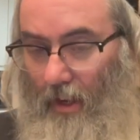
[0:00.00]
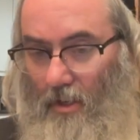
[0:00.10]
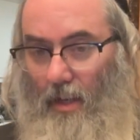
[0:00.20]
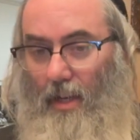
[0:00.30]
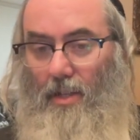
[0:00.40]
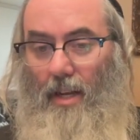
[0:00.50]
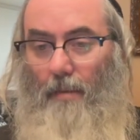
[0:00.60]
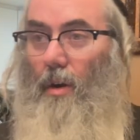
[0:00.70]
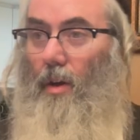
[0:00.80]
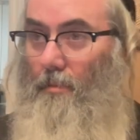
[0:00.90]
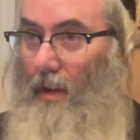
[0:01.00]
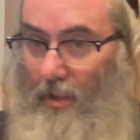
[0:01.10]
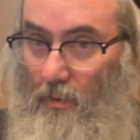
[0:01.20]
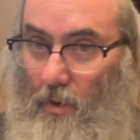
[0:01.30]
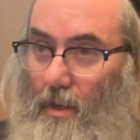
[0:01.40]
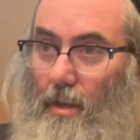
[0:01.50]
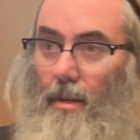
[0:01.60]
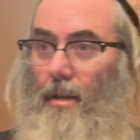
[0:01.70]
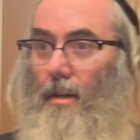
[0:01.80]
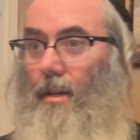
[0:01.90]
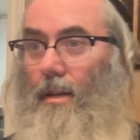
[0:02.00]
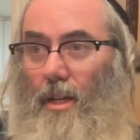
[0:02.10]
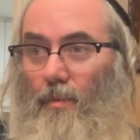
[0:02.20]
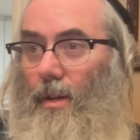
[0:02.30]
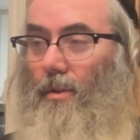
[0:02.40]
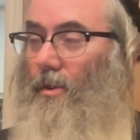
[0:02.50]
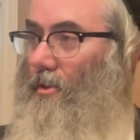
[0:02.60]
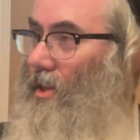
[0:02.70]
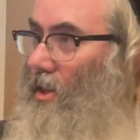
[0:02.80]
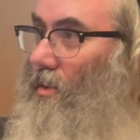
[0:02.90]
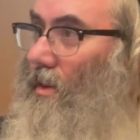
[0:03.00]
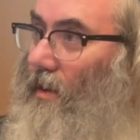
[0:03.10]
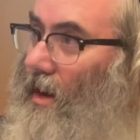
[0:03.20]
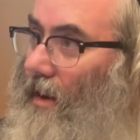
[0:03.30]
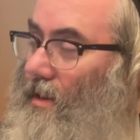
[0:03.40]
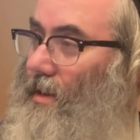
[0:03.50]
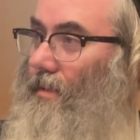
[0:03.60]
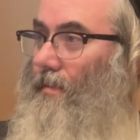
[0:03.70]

So like I said, I'm bothered by this word because we don't use this word very often.